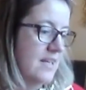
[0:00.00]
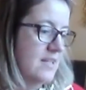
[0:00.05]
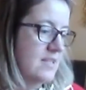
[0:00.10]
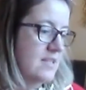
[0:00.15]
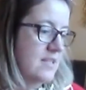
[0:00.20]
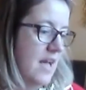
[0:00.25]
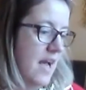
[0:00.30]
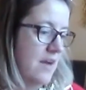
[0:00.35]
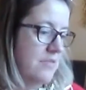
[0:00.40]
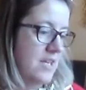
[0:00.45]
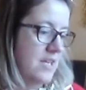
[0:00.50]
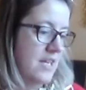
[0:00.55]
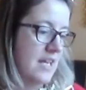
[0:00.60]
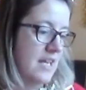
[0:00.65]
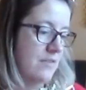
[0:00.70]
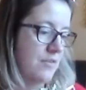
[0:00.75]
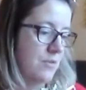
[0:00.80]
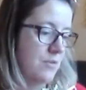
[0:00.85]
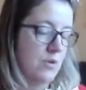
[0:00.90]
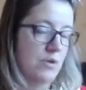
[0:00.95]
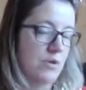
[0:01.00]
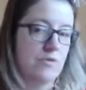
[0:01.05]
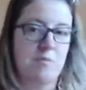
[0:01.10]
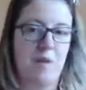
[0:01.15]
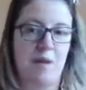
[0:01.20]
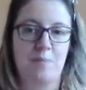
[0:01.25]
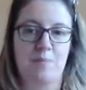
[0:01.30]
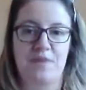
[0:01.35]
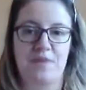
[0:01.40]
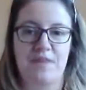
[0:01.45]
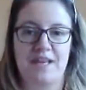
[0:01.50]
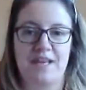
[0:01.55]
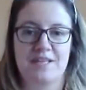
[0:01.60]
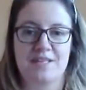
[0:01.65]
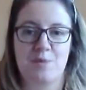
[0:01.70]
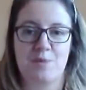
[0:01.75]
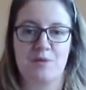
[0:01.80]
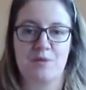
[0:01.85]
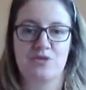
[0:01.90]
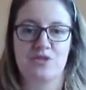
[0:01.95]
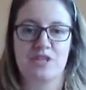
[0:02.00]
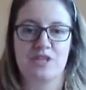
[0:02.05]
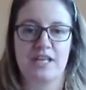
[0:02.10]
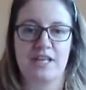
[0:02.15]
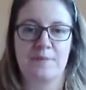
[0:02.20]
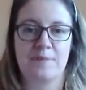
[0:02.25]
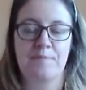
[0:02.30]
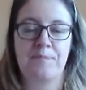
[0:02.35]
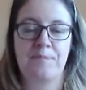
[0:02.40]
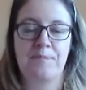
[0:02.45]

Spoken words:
Sarah, Eva will remember this, won't she?